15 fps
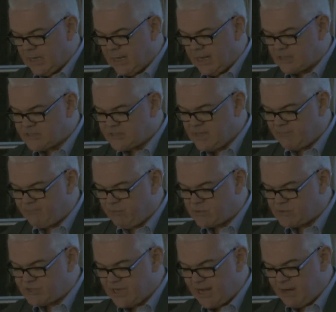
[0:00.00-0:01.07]
has
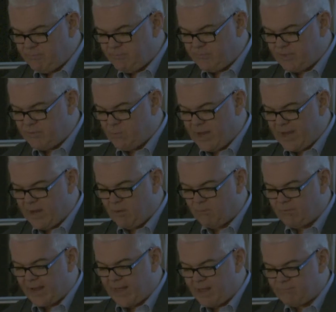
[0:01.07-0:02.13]
therefore shaped the way
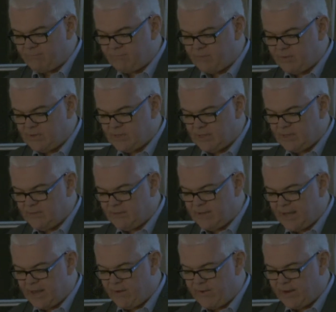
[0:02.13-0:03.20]
of life in
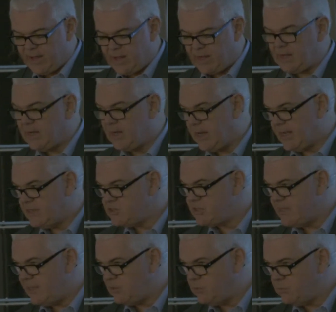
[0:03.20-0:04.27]
the area and
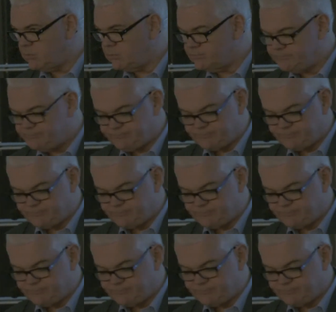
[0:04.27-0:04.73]
still do.